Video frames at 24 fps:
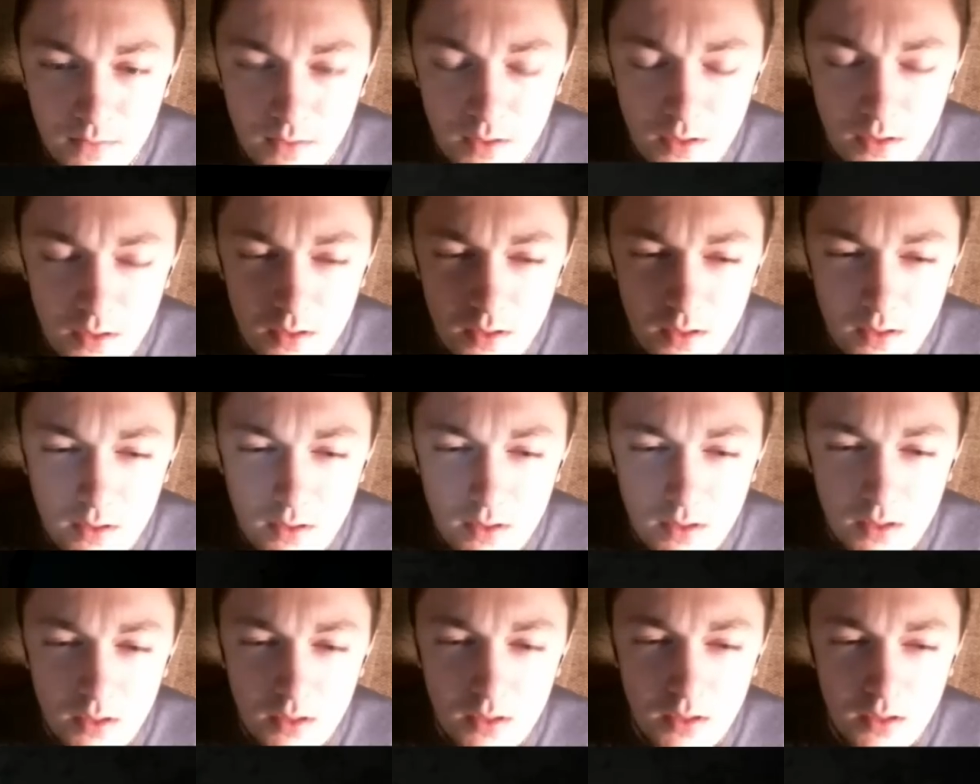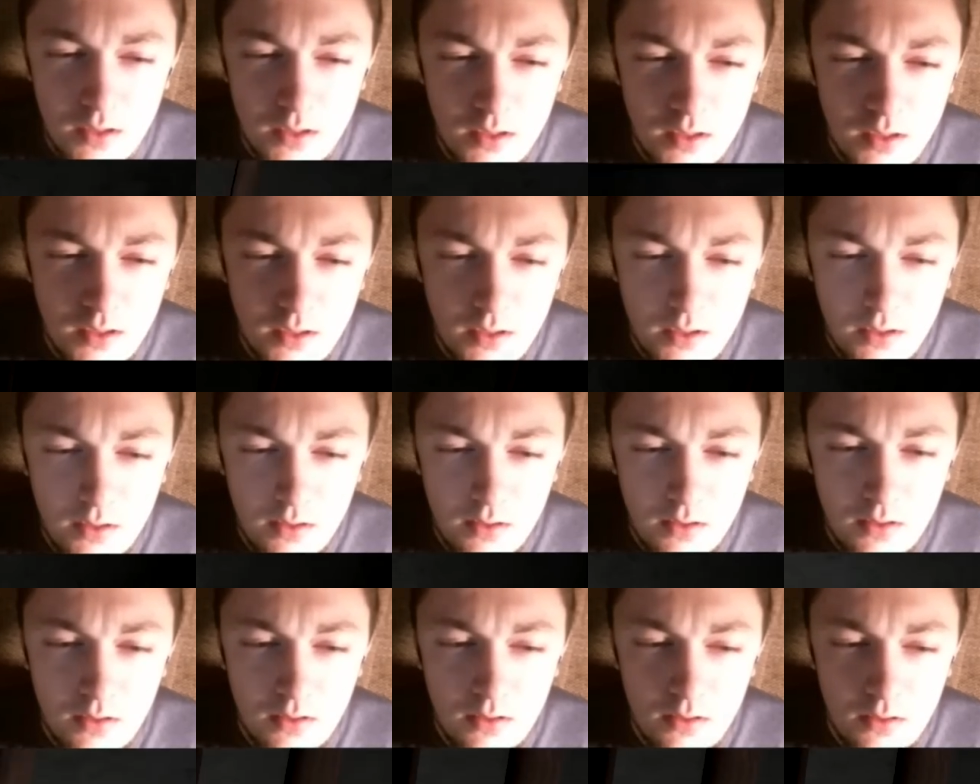Get in, get in, get
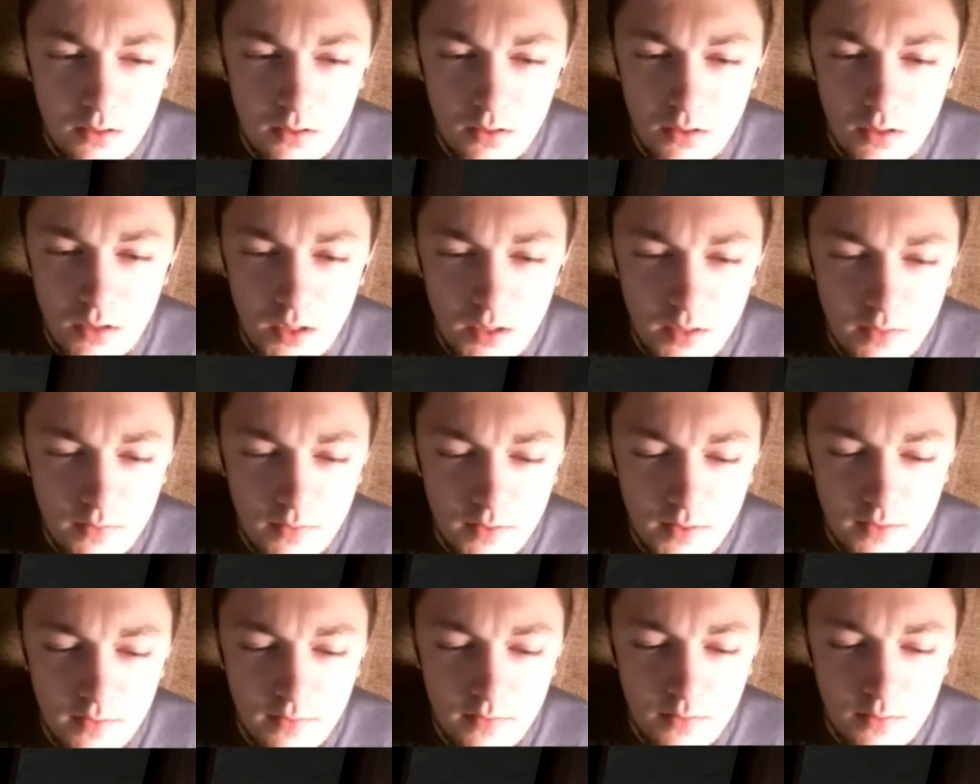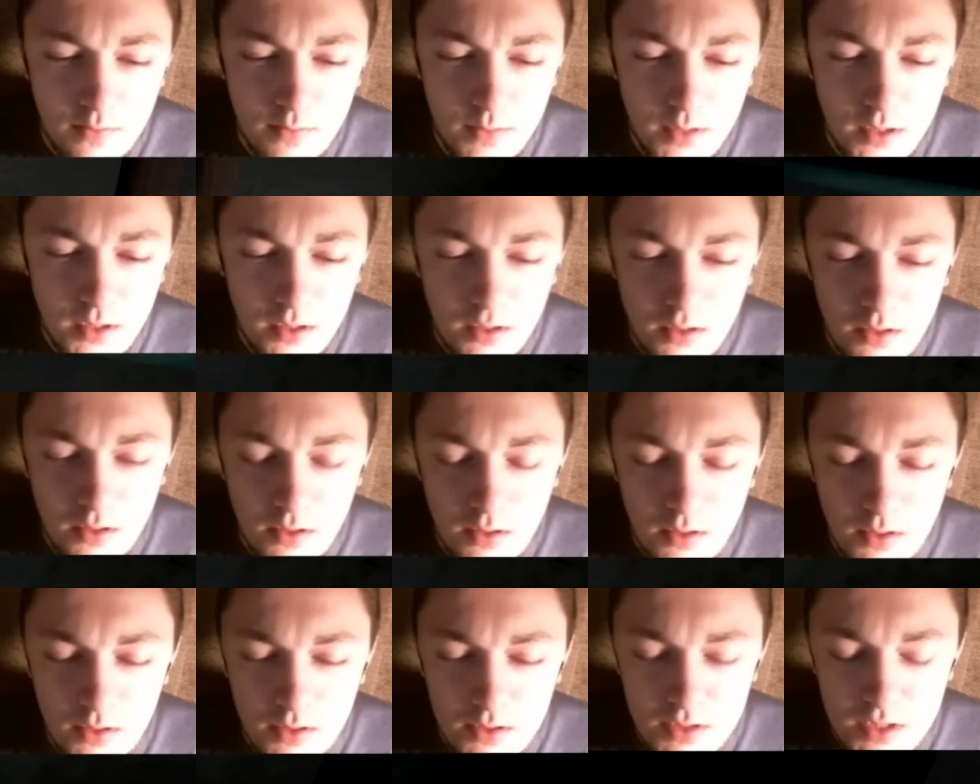in. I don't think he saw me.
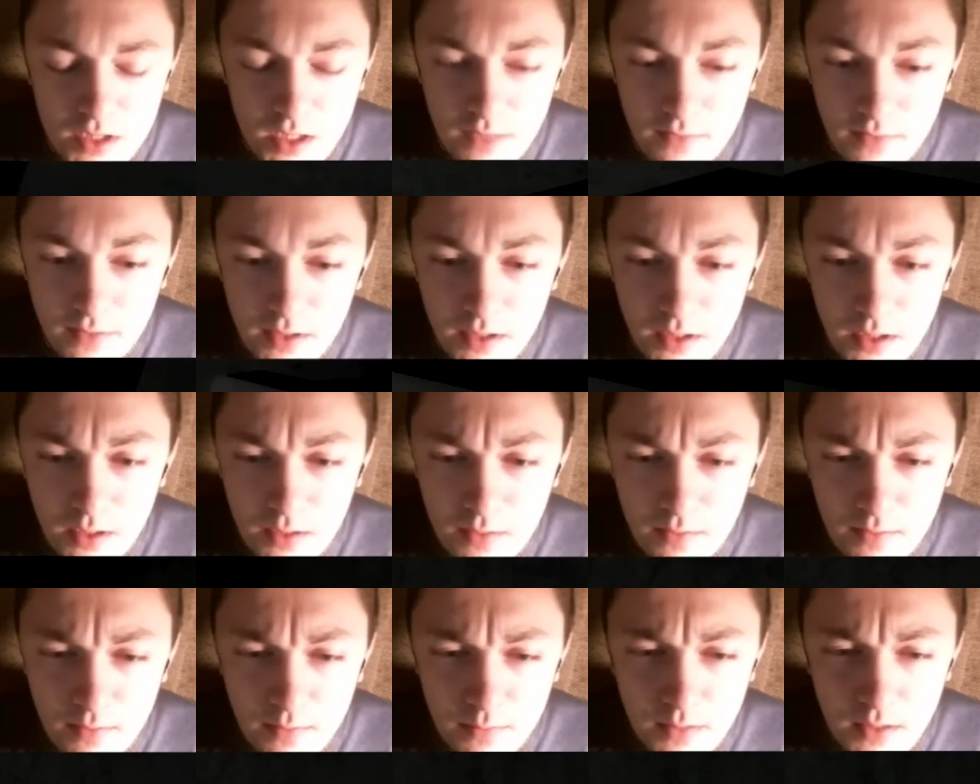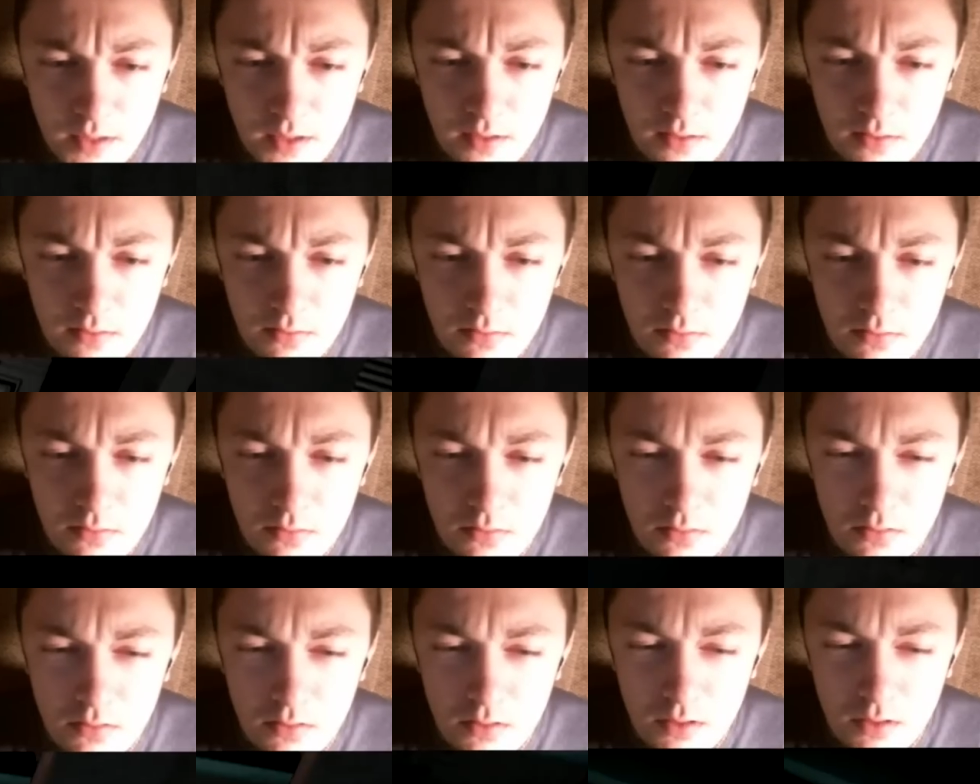Chave de something.
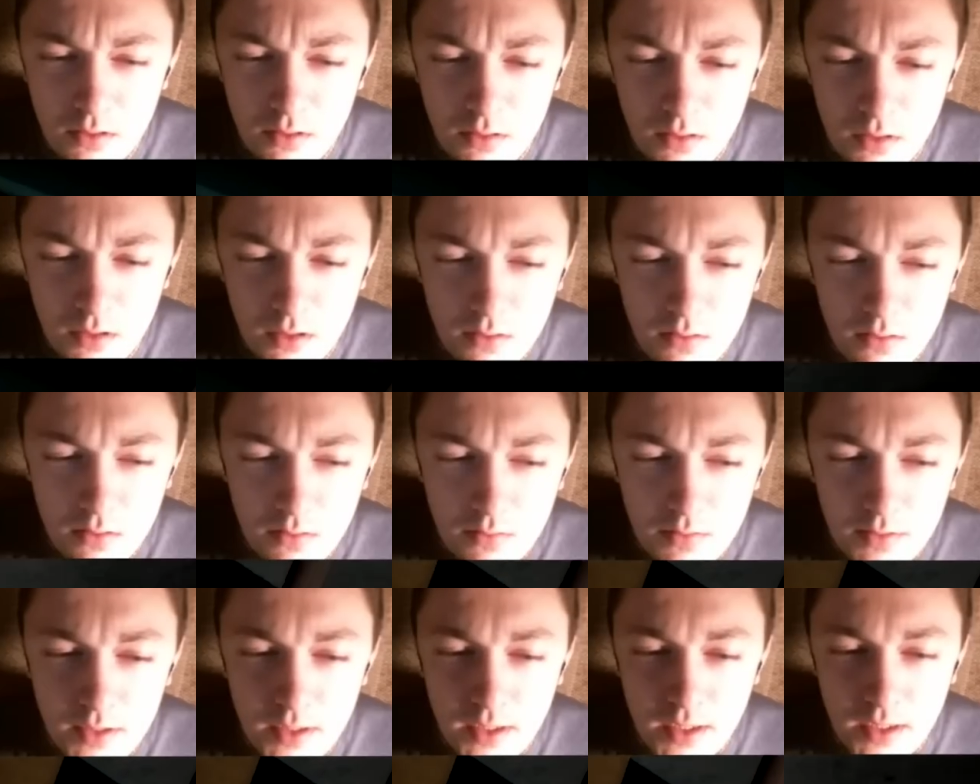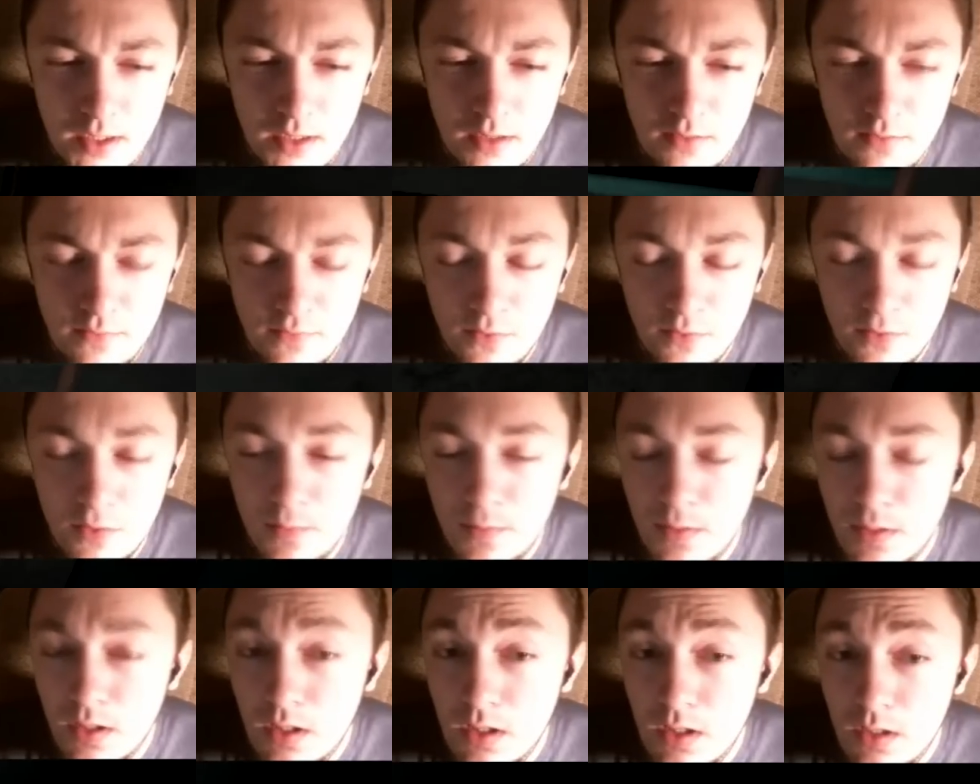I don't know what that key is for,
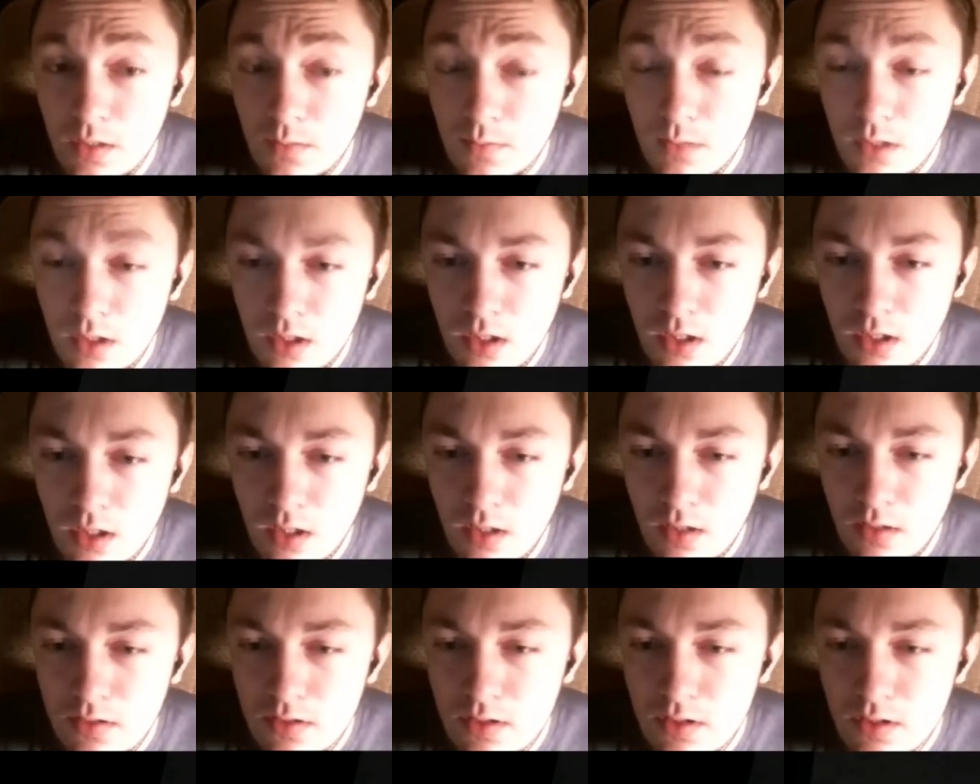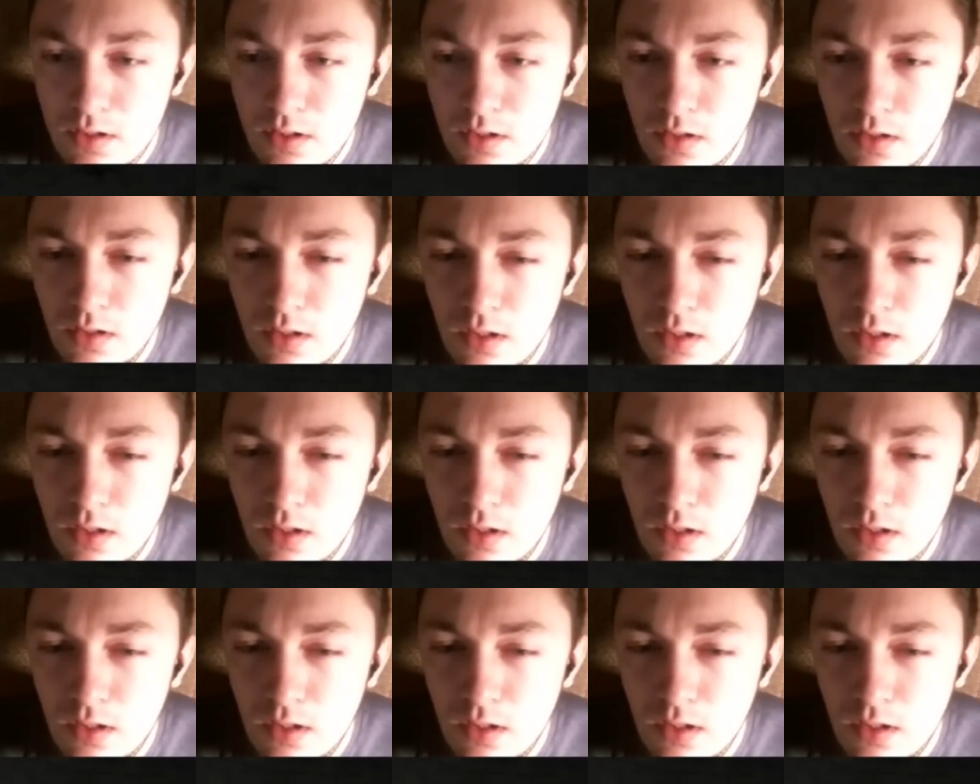but I need a mini co- key.